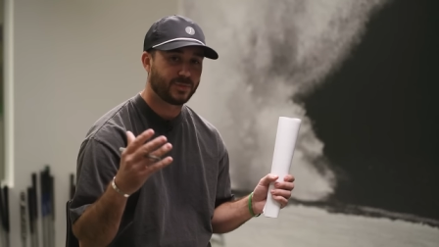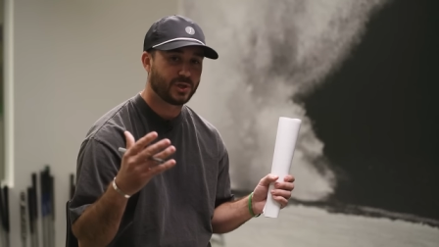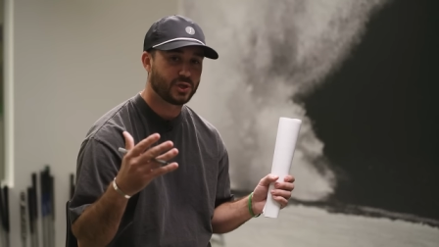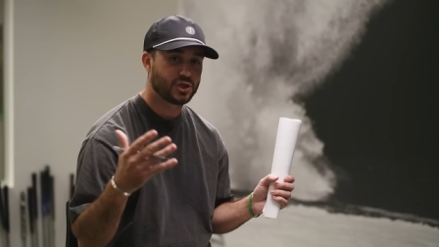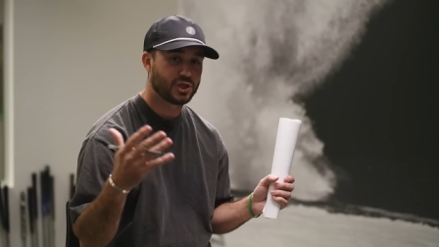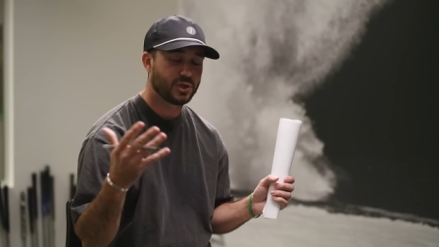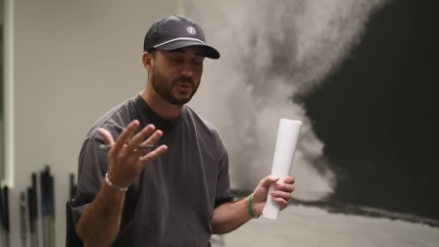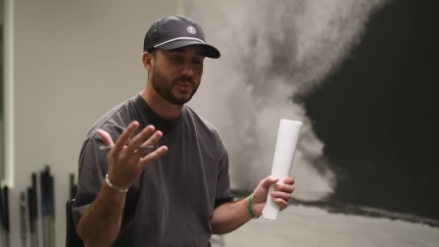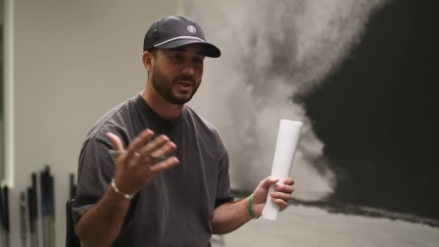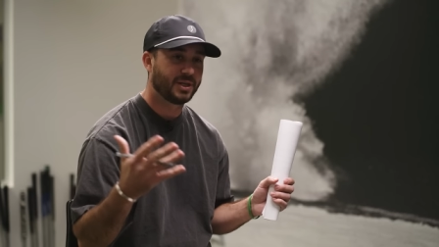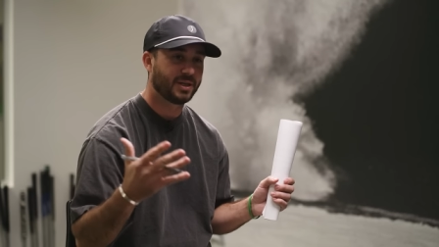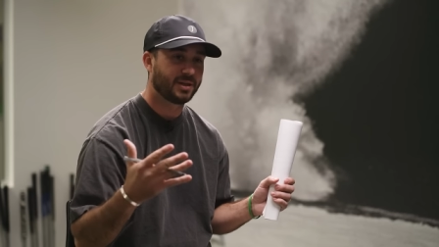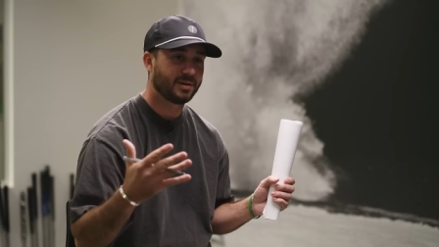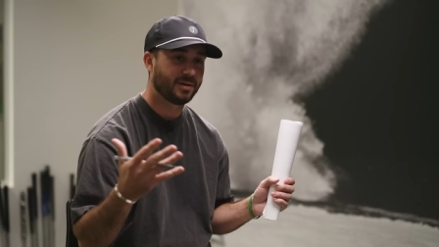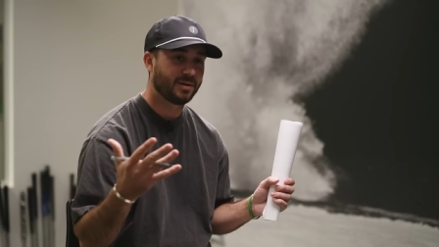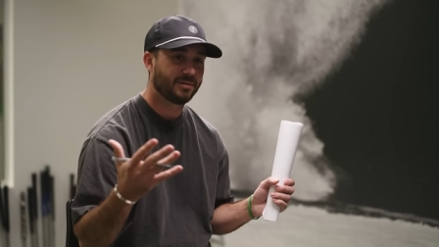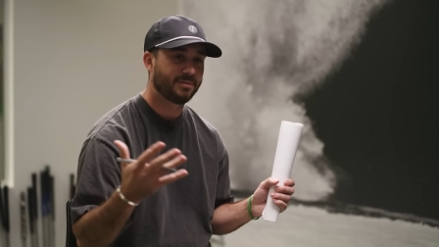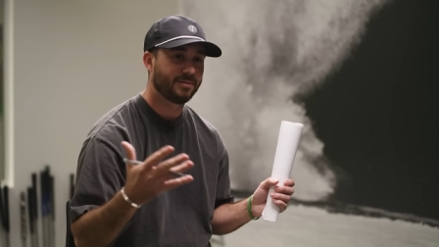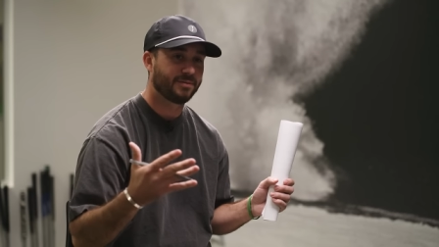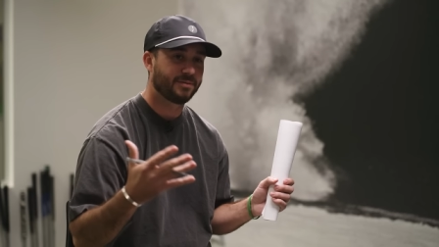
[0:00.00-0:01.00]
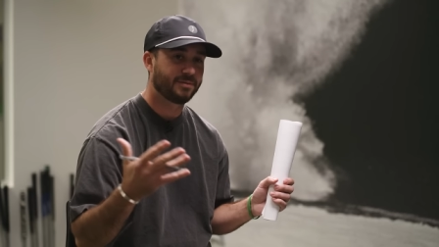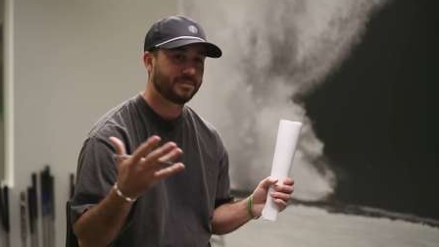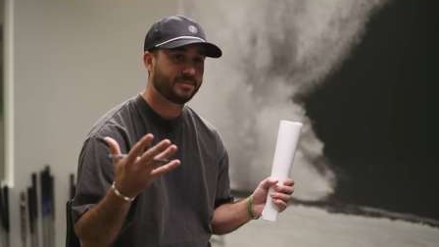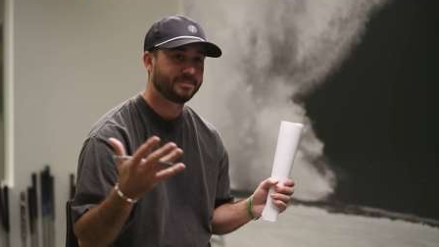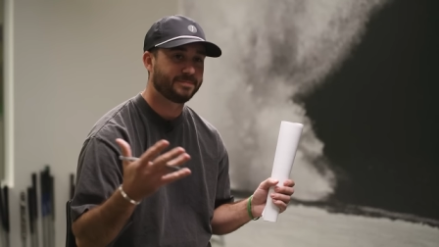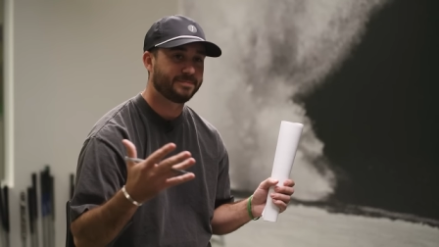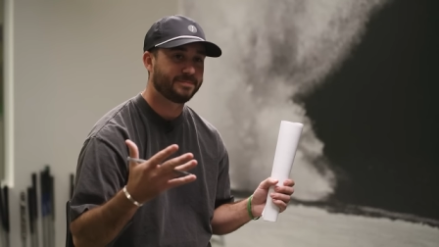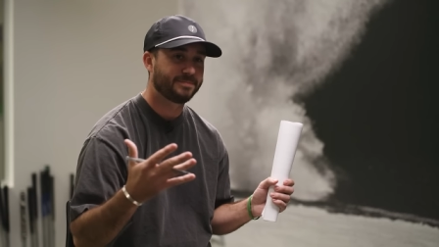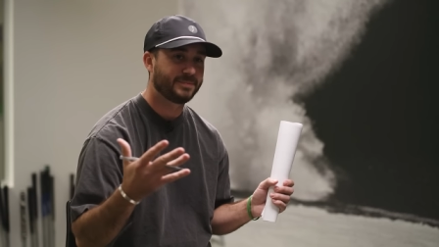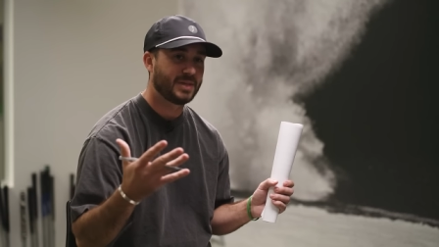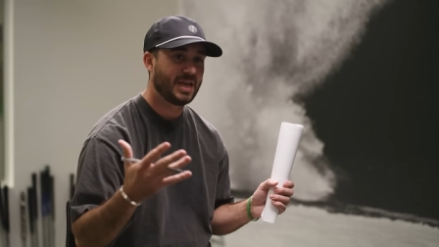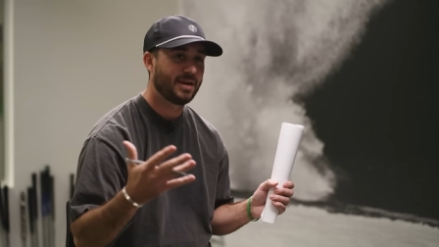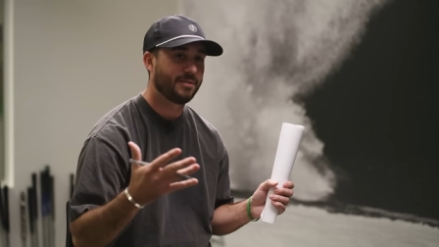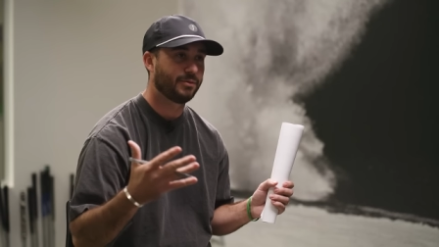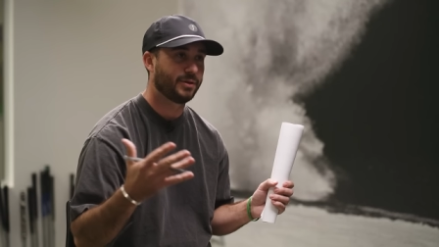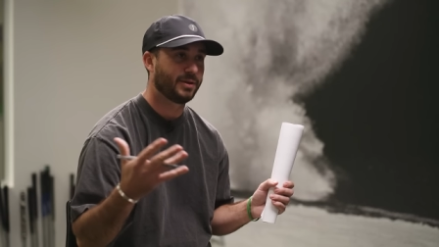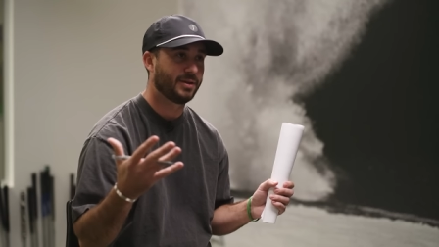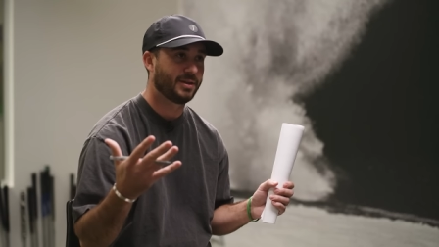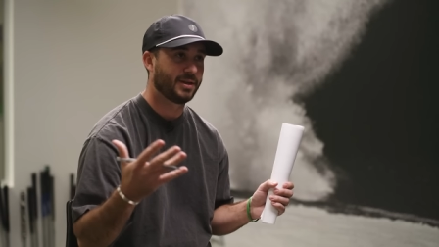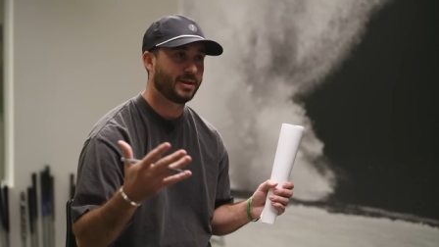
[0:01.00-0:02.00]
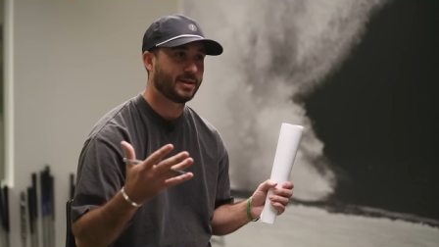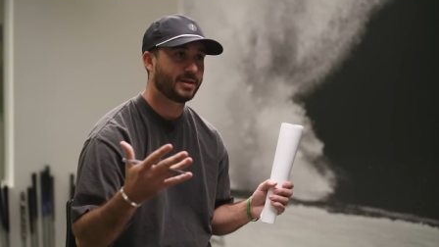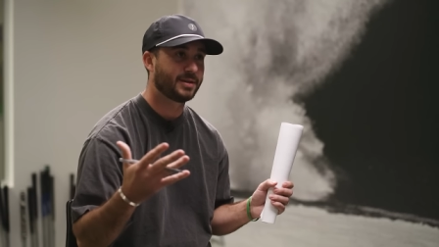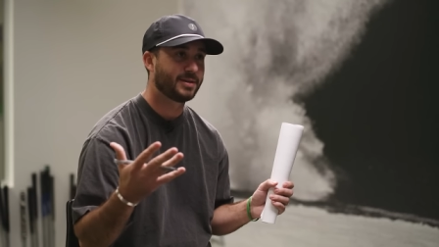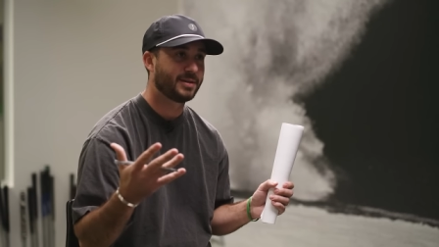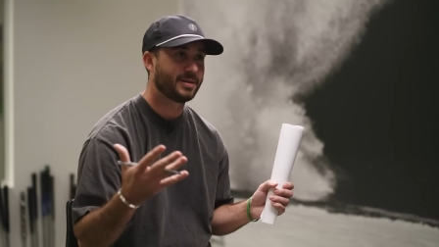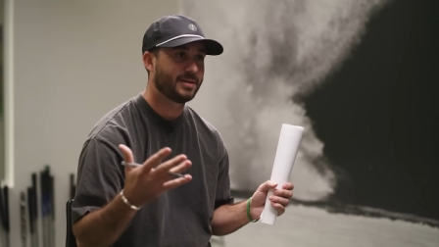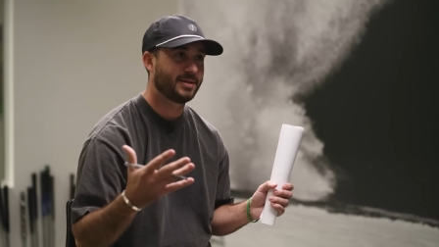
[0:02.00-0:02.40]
the shielding of everything,